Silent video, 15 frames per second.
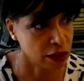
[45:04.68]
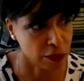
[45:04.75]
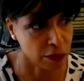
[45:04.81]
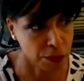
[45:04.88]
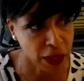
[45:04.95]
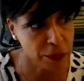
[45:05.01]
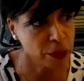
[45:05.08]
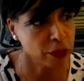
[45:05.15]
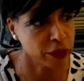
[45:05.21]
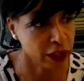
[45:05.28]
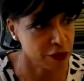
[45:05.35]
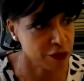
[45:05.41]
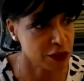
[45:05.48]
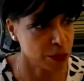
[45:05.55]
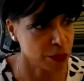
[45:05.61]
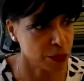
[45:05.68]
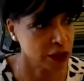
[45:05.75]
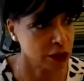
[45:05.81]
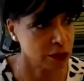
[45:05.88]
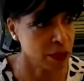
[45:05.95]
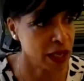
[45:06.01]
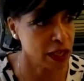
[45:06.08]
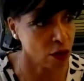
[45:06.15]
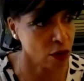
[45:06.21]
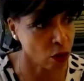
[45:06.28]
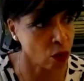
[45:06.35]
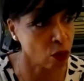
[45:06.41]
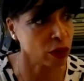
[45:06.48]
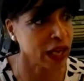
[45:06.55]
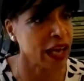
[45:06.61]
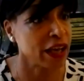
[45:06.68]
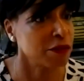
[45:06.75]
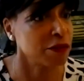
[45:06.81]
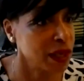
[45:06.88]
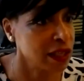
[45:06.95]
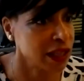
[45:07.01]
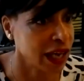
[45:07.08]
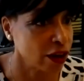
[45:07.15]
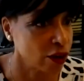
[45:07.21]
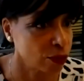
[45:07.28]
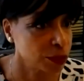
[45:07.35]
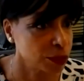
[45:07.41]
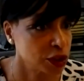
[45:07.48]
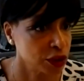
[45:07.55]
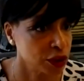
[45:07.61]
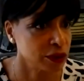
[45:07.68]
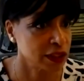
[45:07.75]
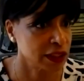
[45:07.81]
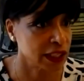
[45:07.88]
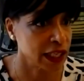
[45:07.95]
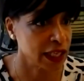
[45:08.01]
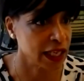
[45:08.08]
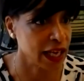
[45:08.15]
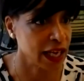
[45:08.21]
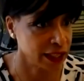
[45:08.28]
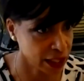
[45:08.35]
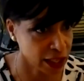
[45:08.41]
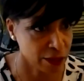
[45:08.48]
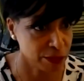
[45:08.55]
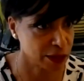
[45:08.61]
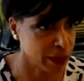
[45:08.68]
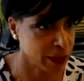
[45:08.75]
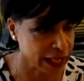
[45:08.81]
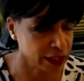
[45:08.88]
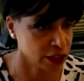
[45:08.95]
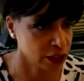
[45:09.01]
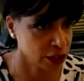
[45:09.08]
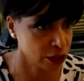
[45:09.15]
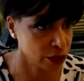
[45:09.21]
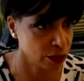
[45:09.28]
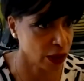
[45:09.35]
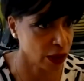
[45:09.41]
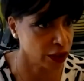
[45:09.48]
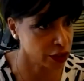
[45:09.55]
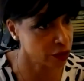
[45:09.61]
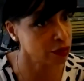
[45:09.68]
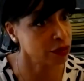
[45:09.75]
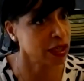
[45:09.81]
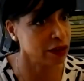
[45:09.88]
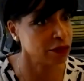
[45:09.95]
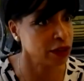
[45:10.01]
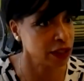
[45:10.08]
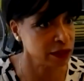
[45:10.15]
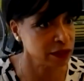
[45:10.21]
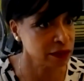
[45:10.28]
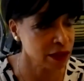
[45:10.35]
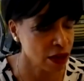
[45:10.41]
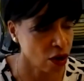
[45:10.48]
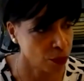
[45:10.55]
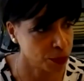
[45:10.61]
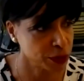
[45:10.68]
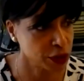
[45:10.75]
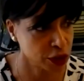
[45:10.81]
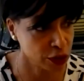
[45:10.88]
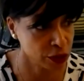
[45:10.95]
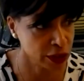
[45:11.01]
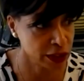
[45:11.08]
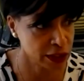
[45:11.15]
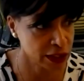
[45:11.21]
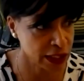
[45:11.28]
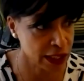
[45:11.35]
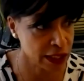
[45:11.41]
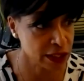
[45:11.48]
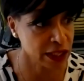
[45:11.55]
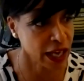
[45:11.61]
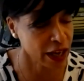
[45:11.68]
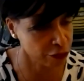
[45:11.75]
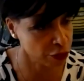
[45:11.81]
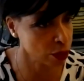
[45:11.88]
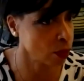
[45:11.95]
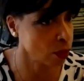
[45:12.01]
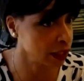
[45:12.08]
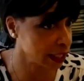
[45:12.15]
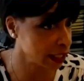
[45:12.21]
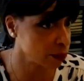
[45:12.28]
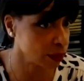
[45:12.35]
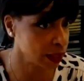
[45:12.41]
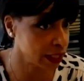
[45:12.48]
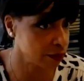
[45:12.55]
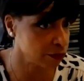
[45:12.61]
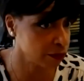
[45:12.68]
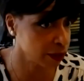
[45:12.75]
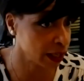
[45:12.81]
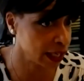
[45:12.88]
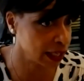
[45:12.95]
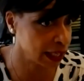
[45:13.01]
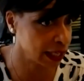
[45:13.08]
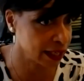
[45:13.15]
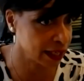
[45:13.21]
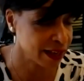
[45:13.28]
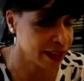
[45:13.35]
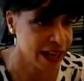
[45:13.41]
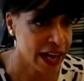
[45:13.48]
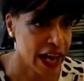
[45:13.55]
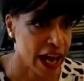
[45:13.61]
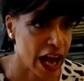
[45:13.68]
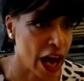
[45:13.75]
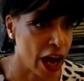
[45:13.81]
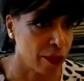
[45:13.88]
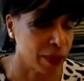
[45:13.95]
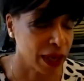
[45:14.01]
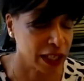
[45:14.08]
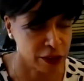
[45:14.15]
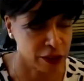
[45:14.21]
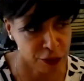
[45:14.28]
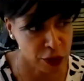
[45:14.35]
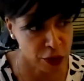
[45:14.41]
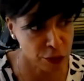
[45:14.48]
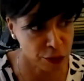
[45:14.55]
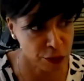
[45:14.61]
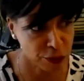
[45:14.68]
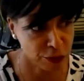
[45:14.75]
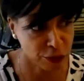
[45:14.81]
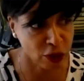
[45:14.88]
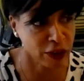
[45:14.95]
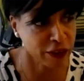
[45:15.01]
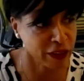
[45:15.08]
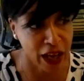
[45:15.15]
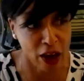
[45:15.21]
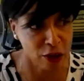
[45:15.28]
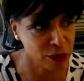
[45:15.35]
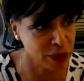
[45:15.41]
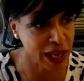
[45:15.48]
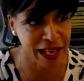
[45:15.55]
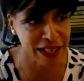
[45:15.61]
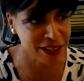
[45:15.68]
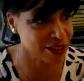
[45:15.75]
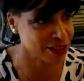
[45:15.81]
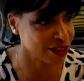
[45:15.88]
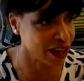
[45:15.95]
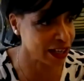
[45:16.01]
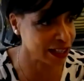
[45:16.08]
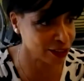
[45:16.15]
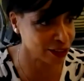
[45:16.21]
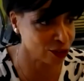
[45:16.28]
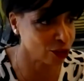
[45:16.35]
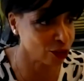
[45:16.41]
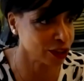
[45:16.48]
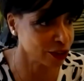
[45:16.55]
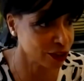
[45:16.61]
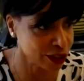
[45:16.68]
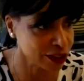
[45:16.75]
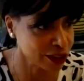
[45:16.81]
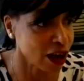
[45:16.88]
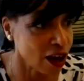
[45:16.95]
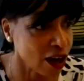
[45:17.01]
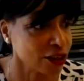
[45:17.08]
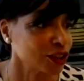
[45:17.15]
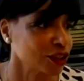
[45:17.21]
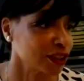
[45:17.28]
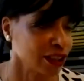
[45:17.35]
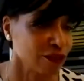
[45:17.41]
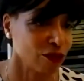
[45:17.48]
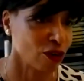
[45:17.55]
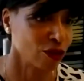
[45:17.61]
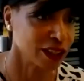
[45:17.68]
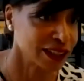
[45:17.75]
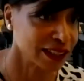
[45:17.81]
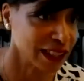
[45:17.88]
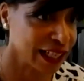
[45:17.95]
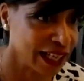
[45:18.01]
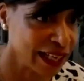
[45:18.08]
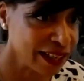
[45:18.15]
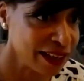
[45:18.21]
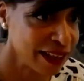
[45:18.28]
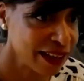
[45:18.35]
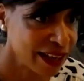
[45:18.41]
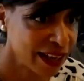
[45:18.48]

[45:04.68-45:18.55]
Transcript: the people that have sponsored me all gave me that opportunity, and it comes back to, are you giving opportunity to everyone equally and fairly? And if you follow that own exercise and look, you can ask yourself honestly,